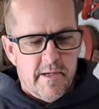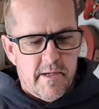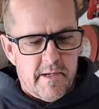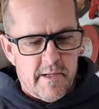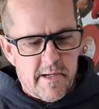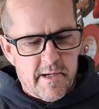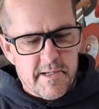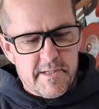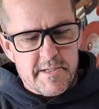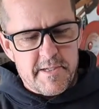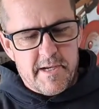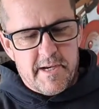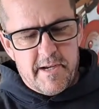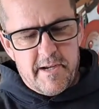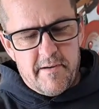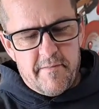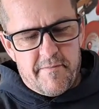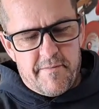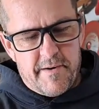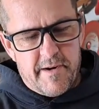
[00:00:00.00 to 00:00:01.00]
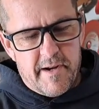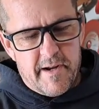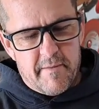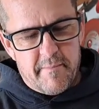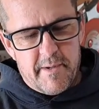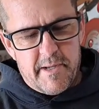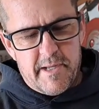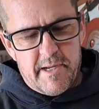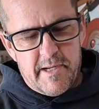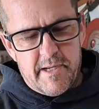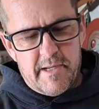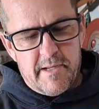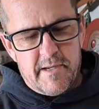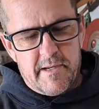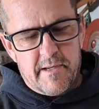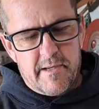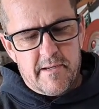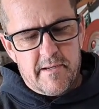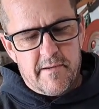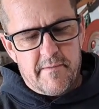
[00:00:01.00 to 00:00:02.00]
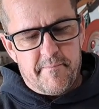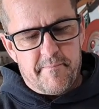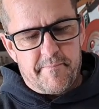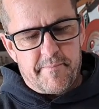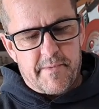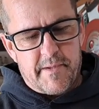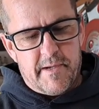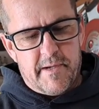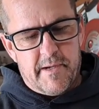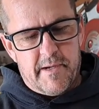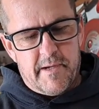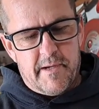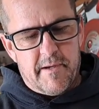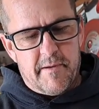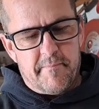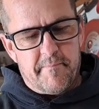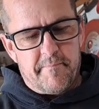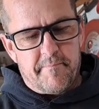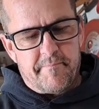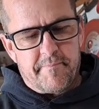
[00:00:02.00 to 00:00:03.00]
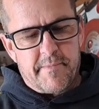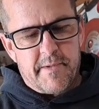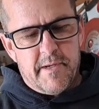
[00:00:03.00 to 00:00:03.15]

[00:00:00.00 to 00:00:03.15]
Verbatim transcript: it has diaphragm in it. Um,